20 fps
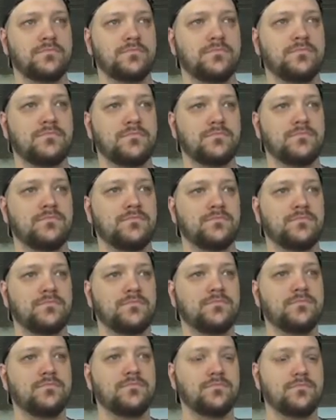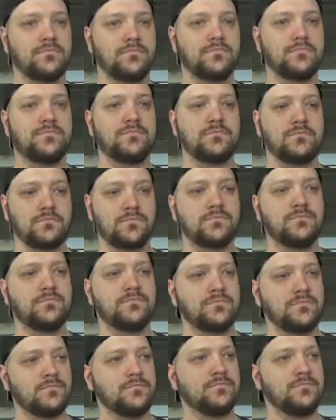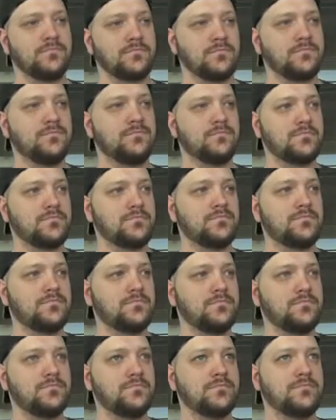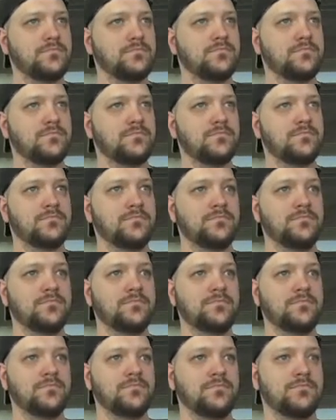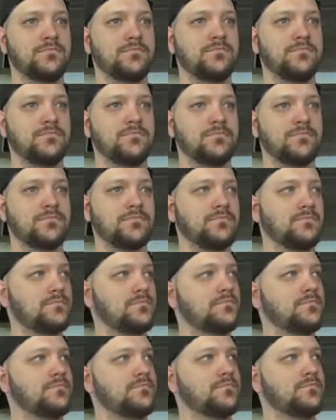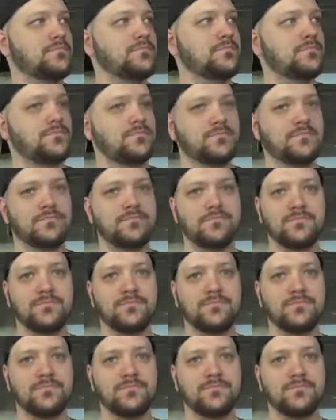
(not speaking)